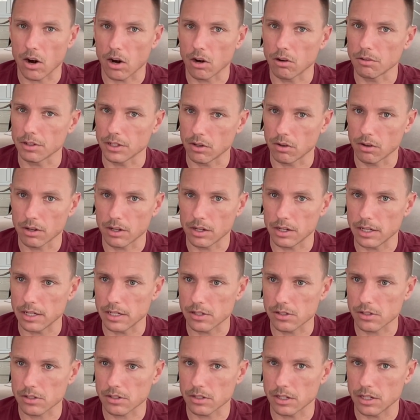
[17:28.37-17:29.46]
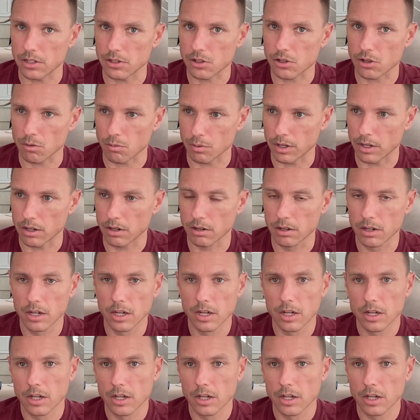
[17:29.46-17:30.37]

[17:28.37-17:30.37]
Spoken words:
early on in his career,